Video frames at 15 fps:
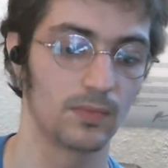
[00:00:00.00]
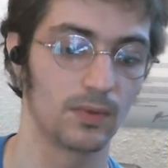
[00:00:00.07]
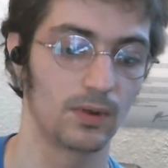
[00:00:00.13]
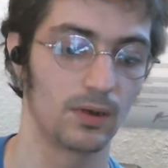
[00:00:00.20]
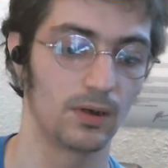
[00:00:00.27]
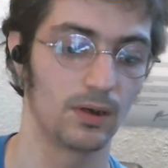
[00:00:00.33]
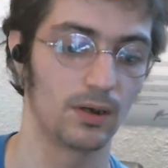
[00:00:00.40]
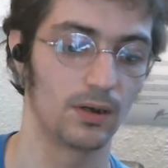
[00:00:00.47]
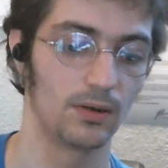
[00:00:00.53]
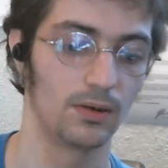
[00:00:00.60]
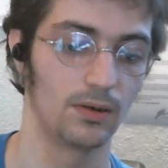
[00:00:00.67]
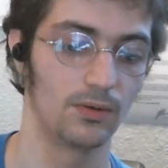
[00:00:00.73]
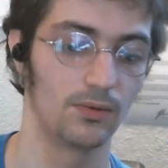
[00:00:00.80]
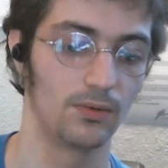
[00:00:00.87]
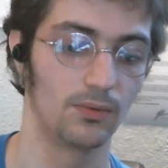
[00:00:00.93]
I
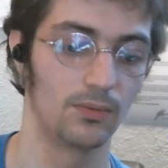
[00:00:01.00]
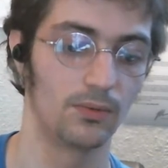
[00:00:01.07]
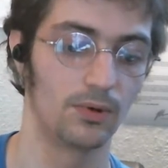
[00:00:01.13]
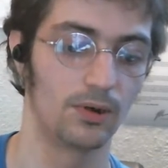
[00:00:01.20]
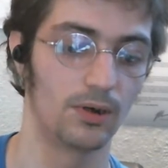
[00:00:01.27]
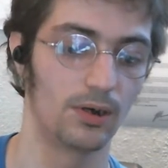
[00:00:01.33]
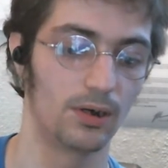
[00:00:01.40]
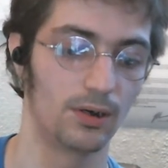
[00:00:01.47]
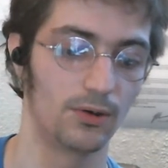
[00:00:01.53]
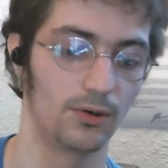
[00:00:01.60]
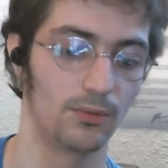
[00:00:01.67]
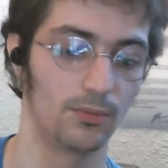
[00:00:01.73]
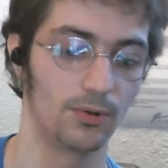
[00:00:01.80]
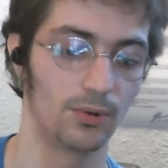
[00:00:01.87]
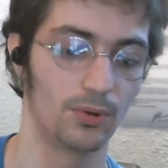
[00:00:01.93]
don't want Audio
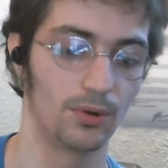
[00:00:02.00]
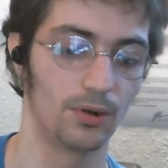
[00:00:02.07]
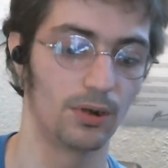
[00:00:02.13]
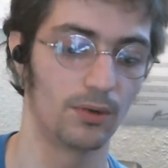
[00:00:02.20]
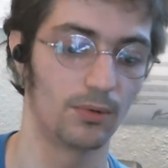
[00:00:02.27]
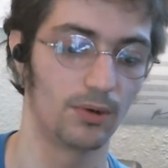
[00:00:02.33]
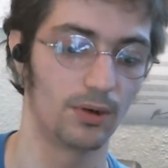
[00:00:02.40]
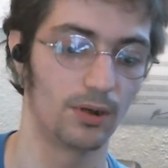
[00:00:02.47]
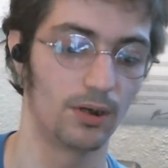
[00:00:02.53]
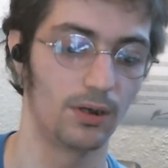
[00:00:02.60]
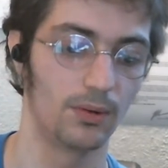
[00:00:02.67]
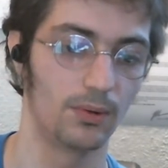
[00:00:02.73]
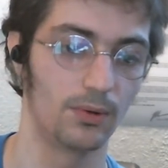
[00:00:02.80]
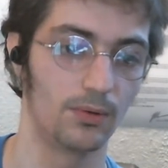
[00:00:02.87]
Machine, I want Halo.